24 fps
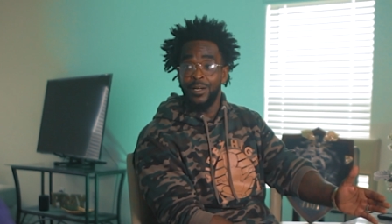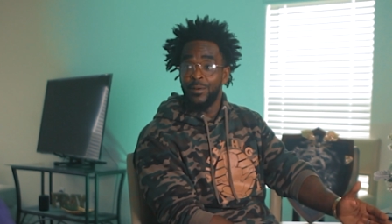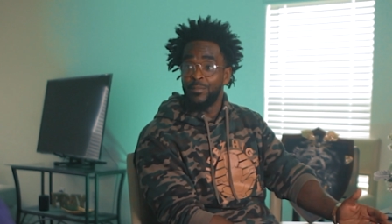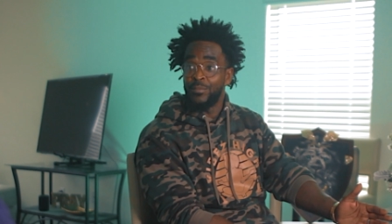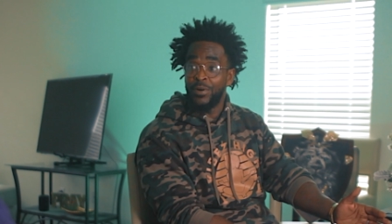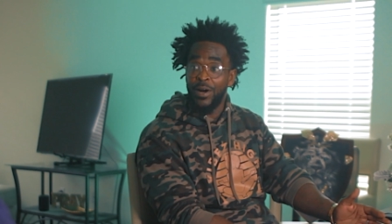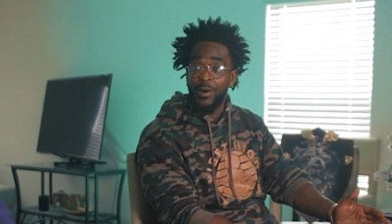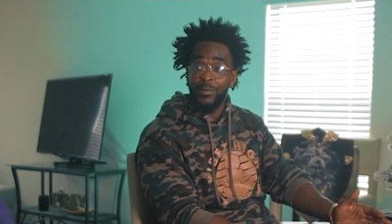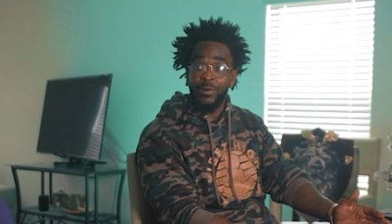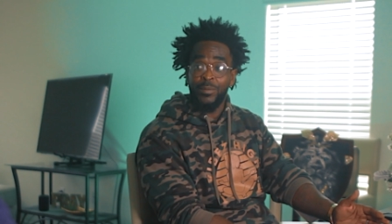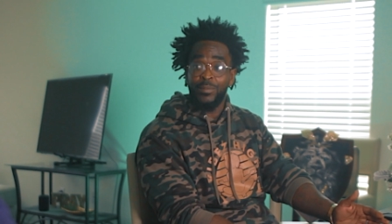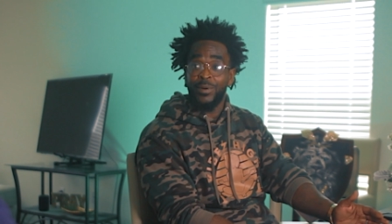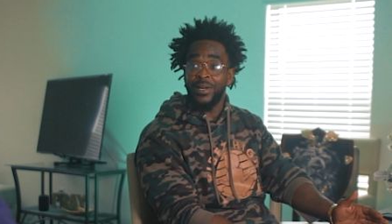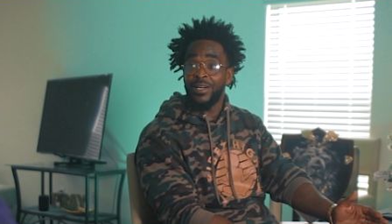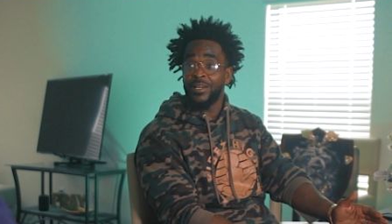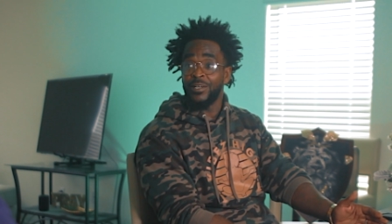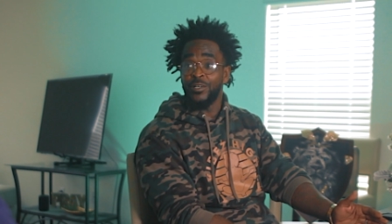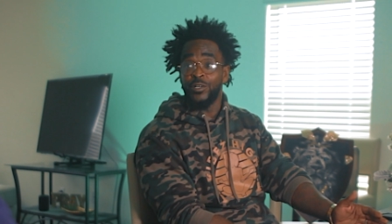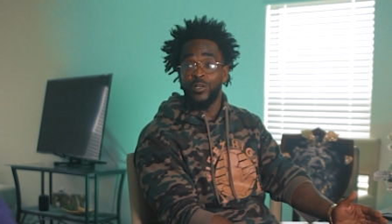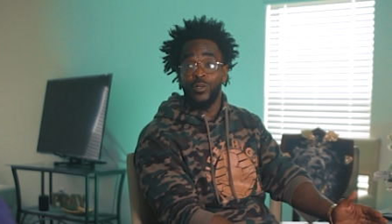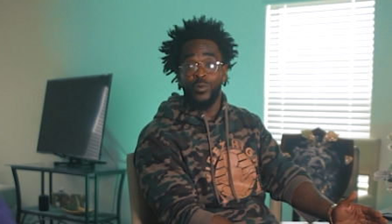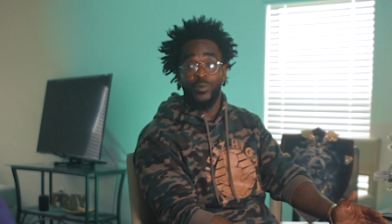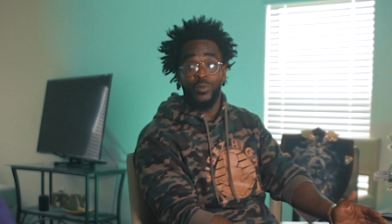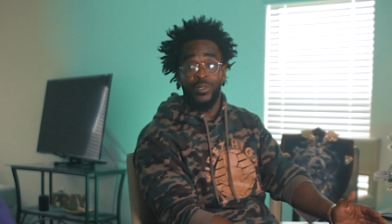popping up out of
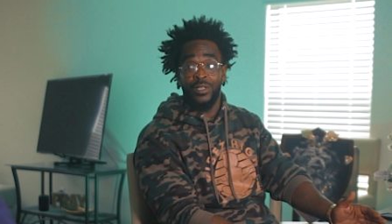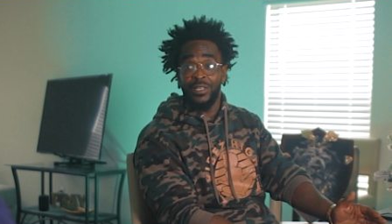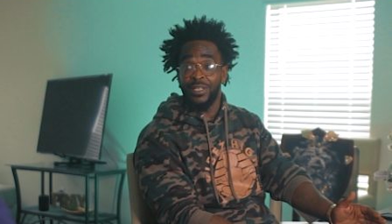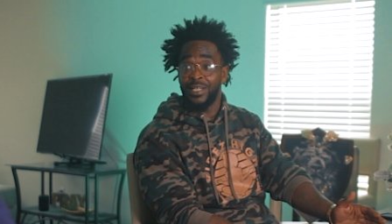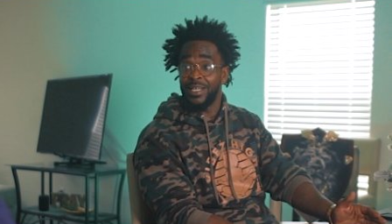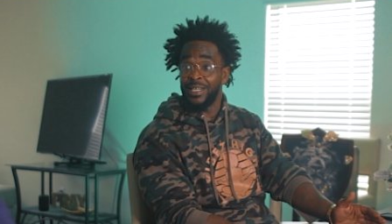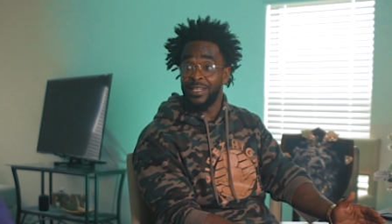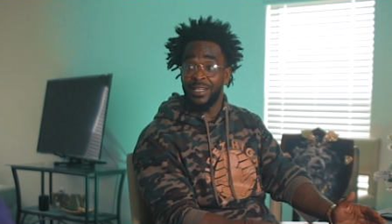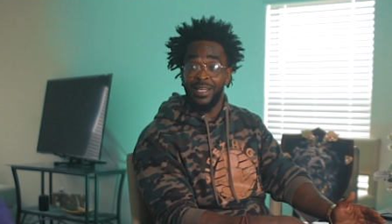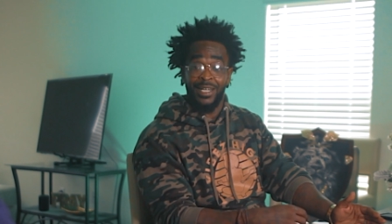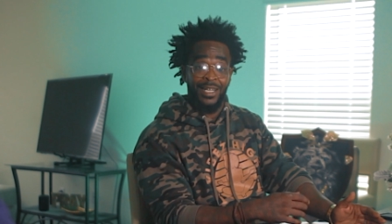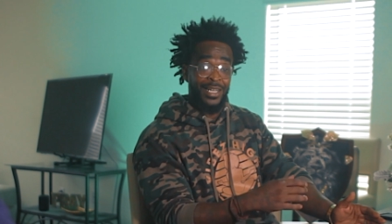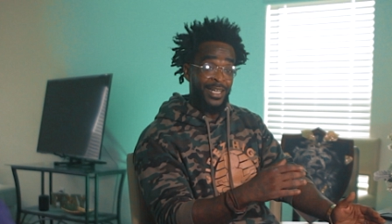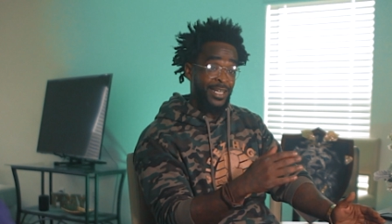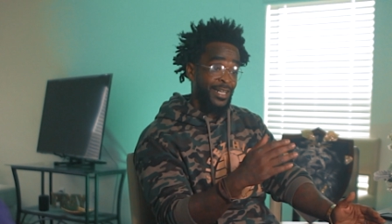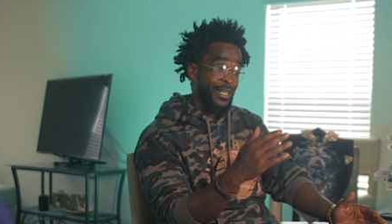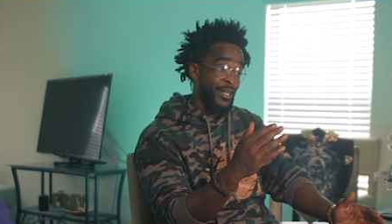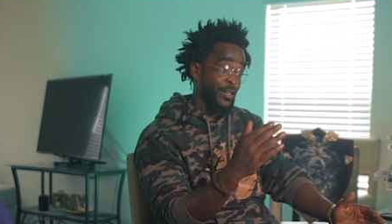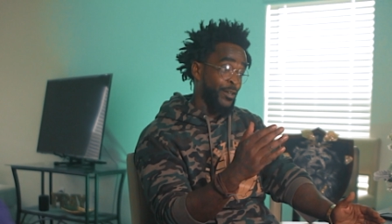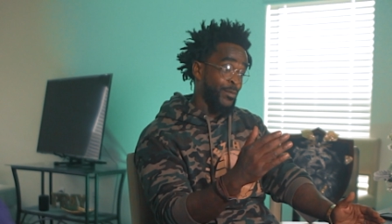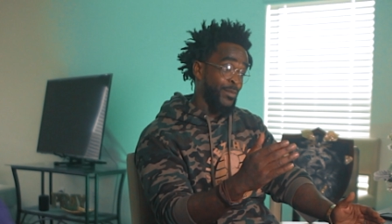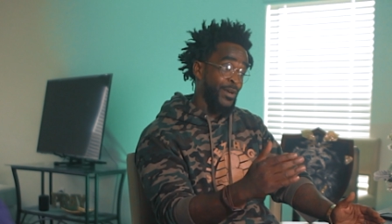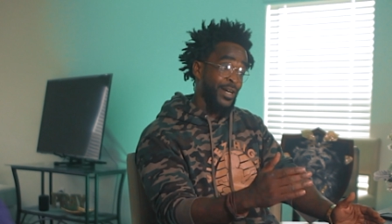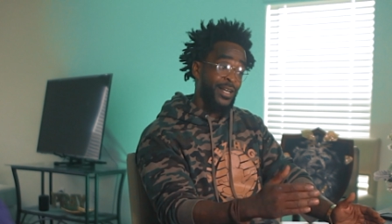nowhere. They they letting
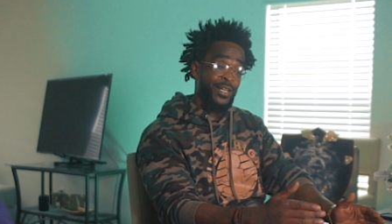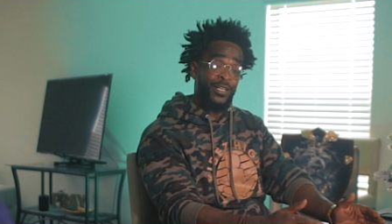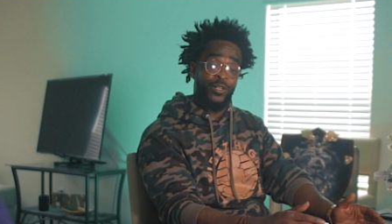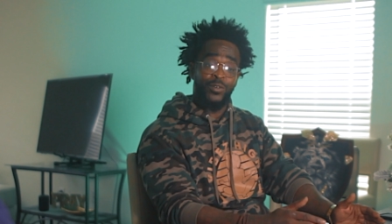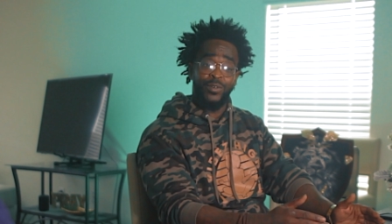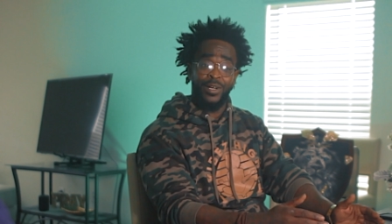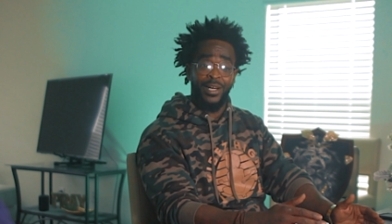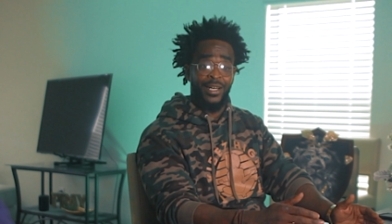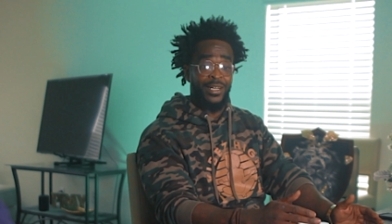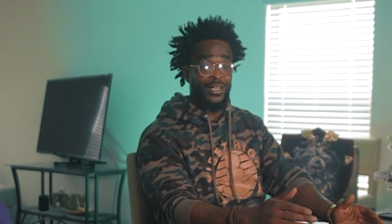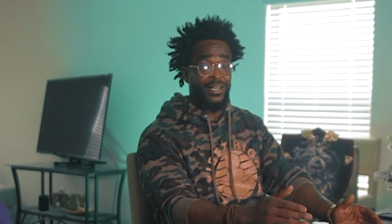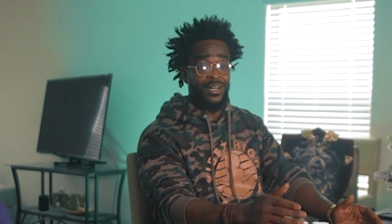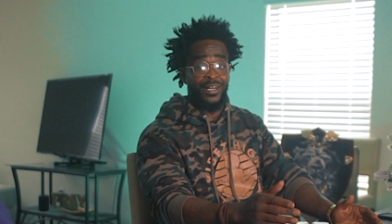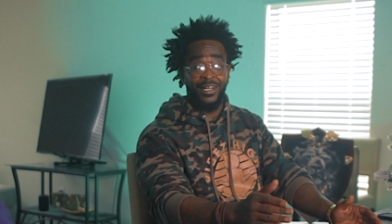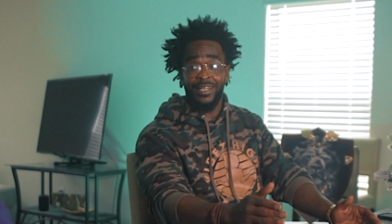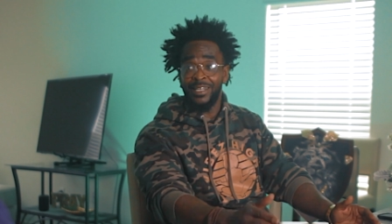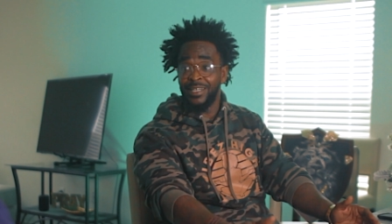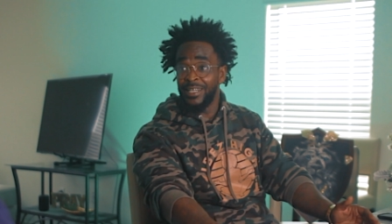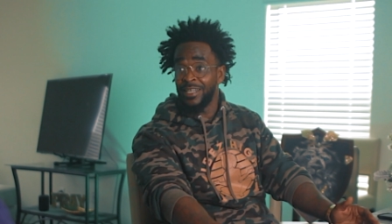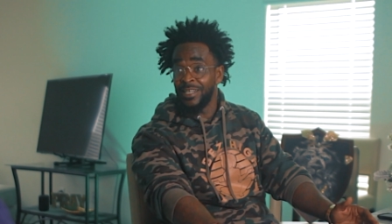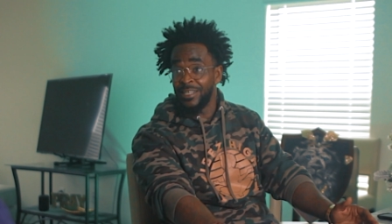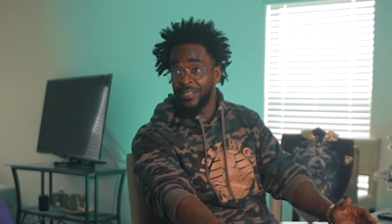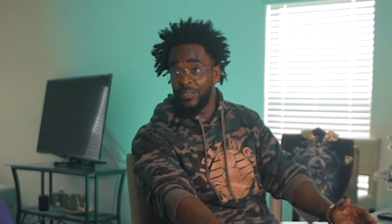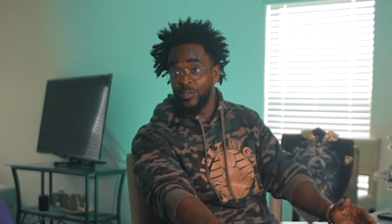everybody know like, nah,
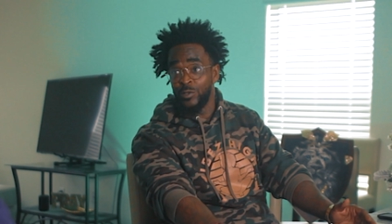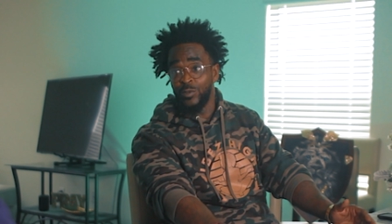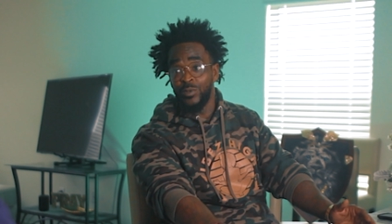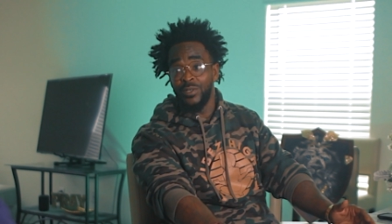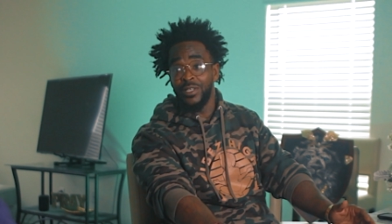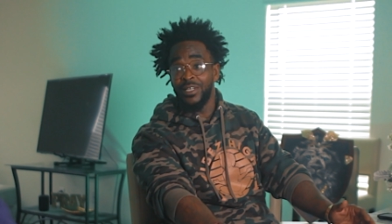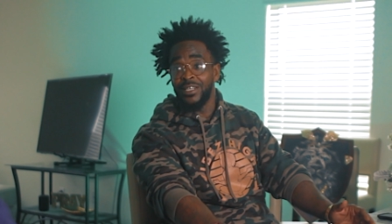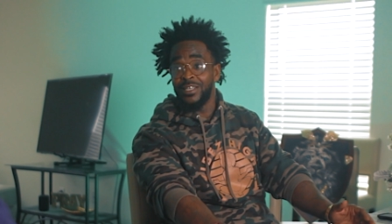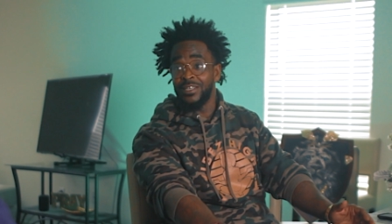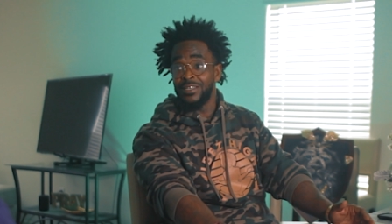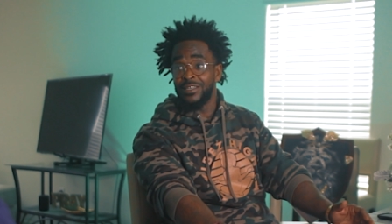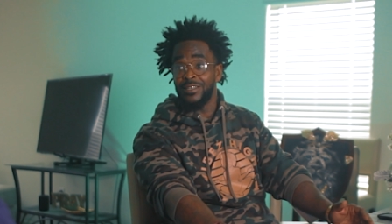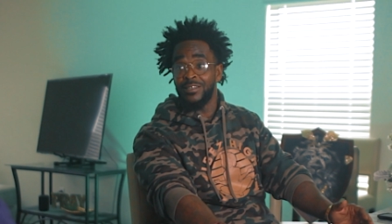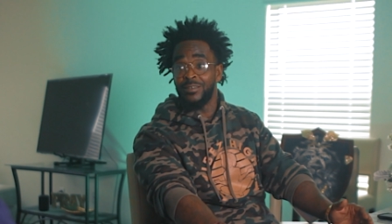he ain't do this.